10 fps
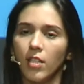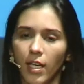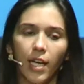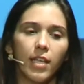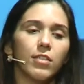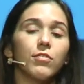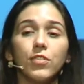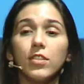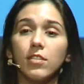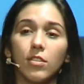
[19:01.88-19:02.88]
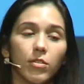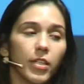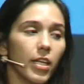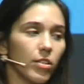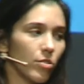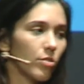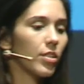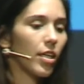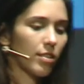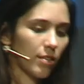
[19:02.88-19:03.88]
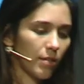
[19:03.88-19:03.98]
adding physical layers to that.